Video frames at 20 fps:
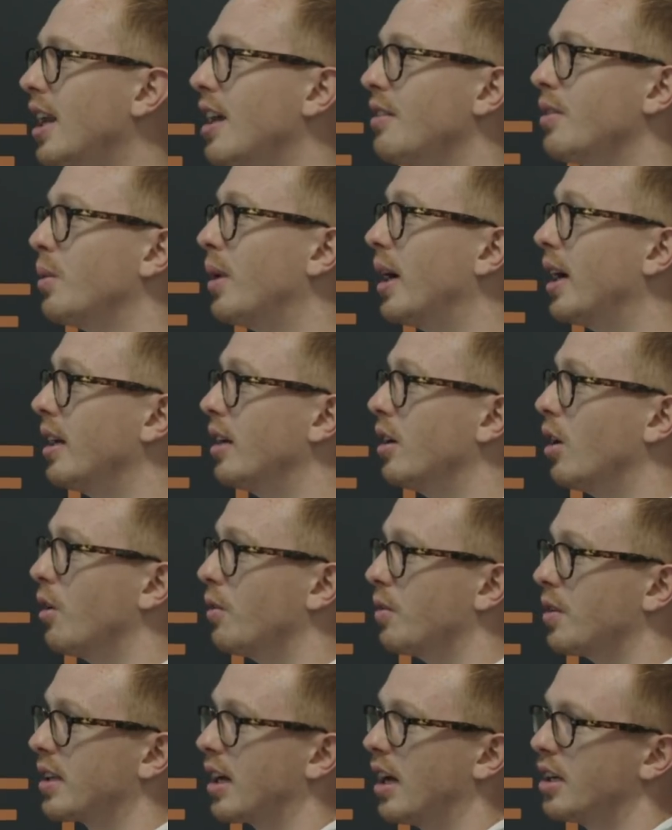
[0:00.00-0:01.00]
a clever way
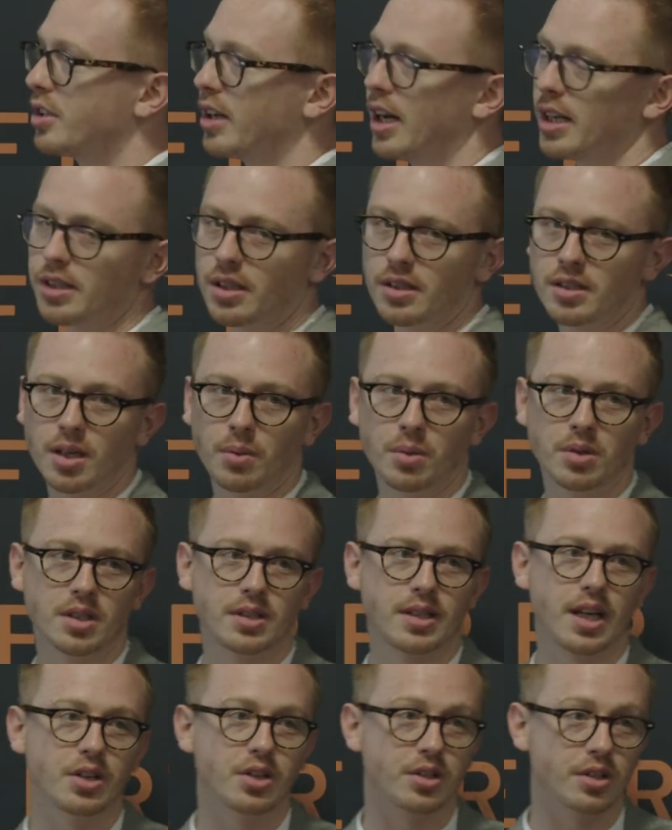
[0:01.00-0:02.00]
of attracting someone's
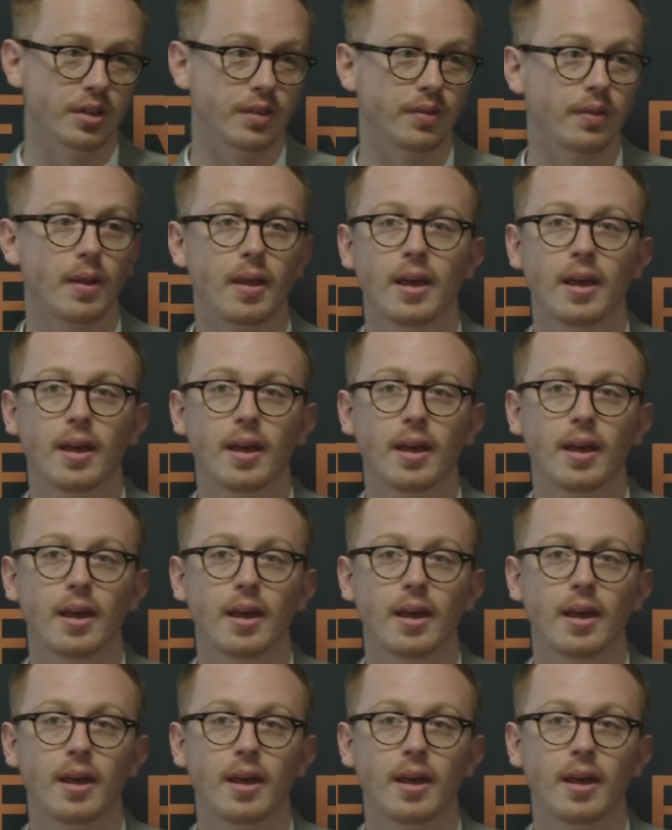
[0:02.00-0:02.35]
attention.